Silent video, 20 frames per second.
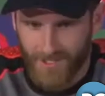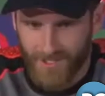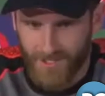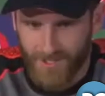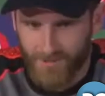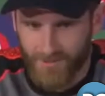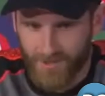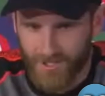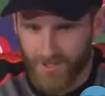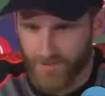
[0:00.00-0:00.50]

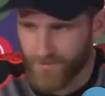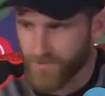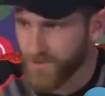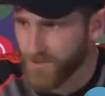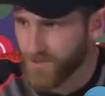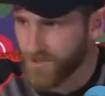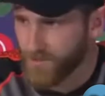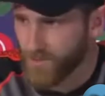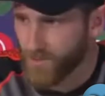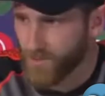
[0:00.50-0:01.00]
you make a few
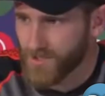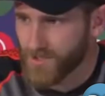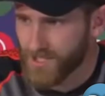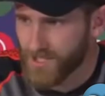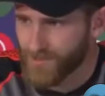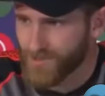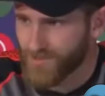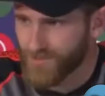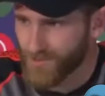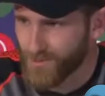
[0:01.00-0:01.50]
small
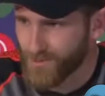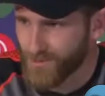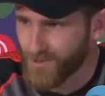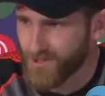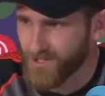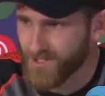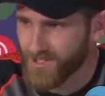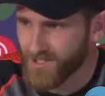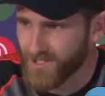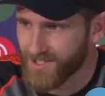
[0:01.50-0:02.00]
steps
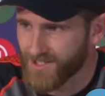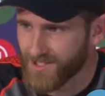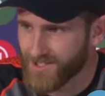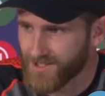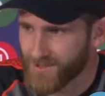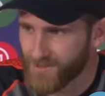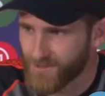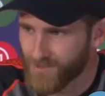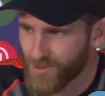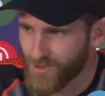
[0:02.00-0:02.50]
forward and
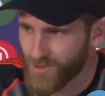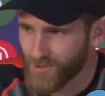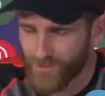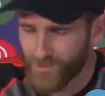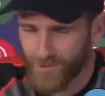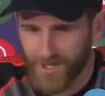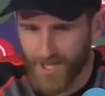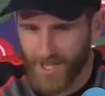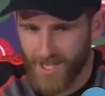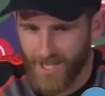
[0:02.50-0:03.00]
you work
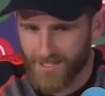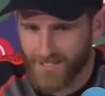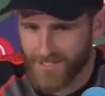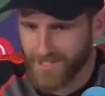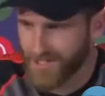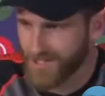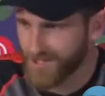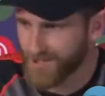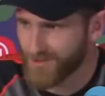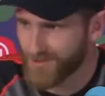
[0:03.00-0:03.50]
pretty hard
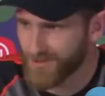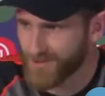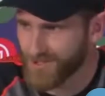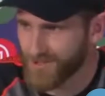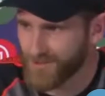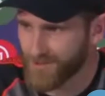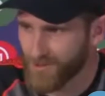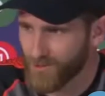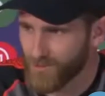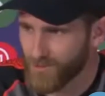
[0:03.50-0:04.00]
together as a
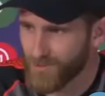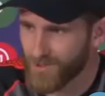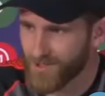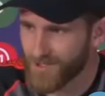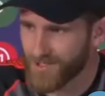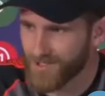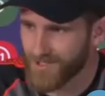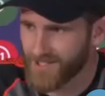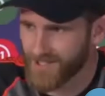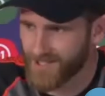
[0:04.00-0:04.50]
group,
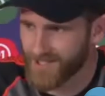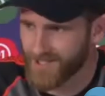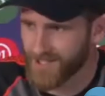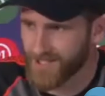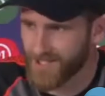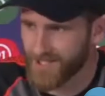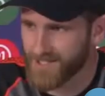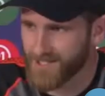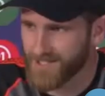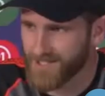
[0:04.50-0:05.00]
and
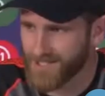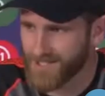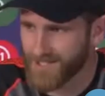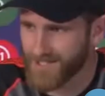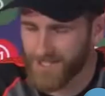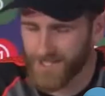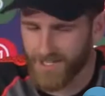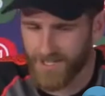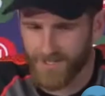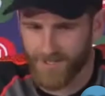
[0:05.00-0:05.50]
next
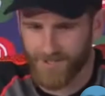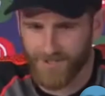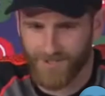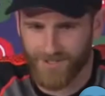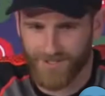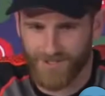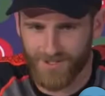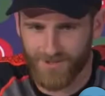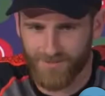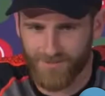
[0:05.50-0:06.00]
thing
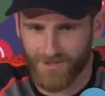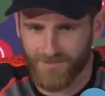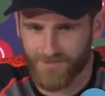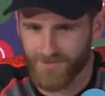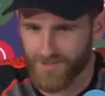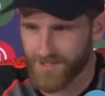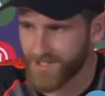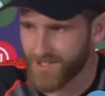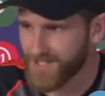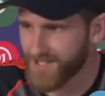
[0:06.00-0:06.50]
you might
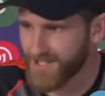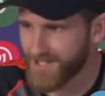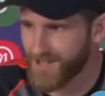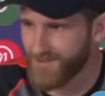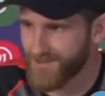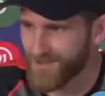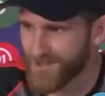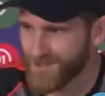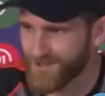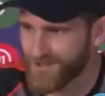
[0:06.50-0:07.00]
find
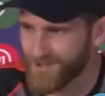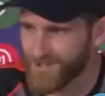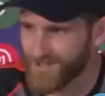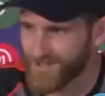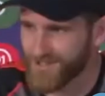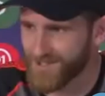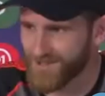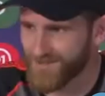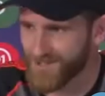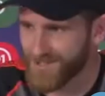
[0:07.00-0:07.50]
yourself here, and
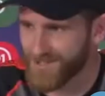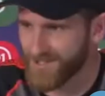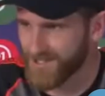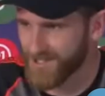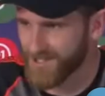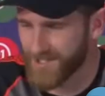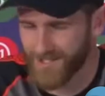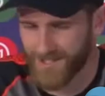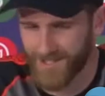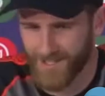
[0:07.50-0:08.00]
it's obviously
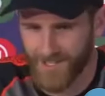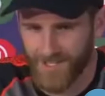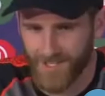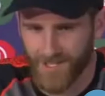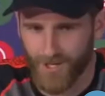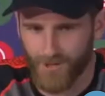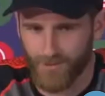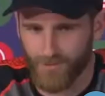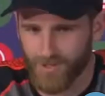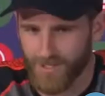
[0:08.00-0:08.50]
a
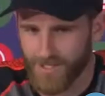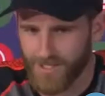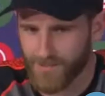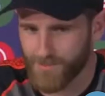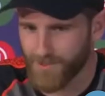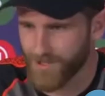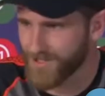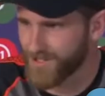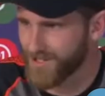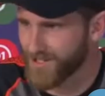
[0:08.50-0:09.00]
really
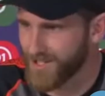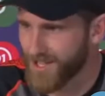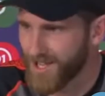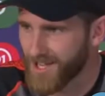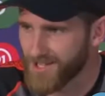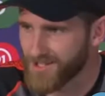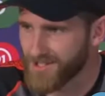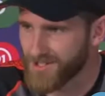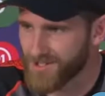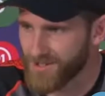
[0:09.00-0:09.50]
special
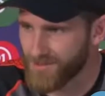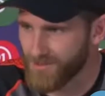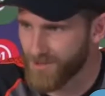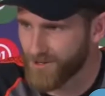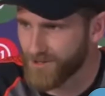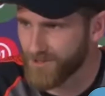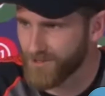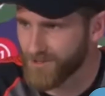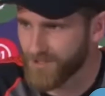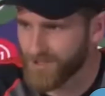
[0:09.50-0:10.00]
occasion
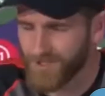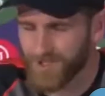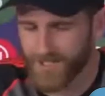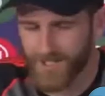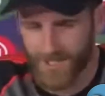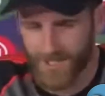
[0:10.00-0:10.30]
tomorrow, and